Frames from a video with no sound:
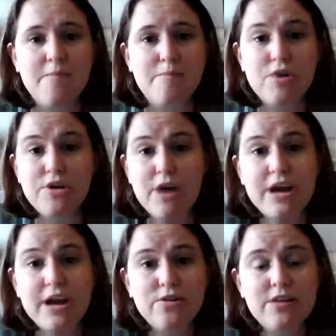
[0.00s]
pretty
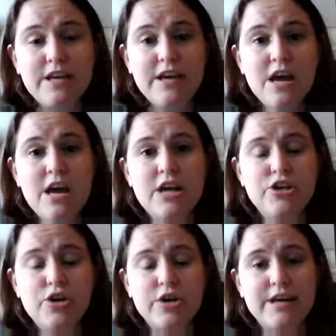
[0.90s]
regularly
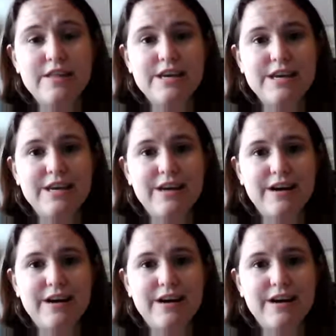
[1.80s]
during the